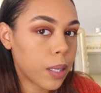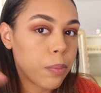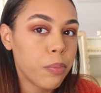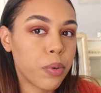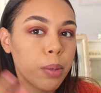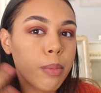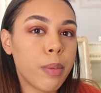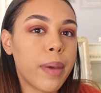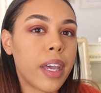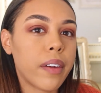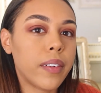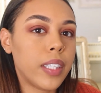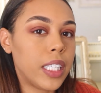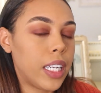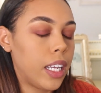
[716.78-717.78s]
Bring me back
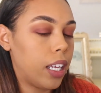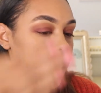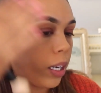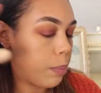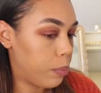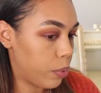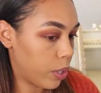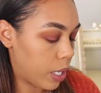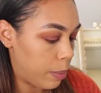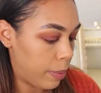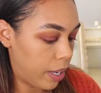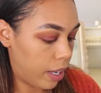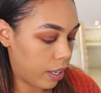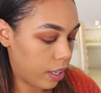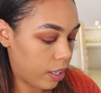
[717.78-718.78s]
from the dead. Bring it
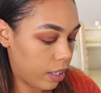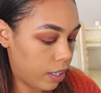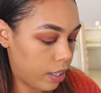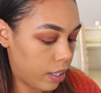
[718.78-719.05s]
back.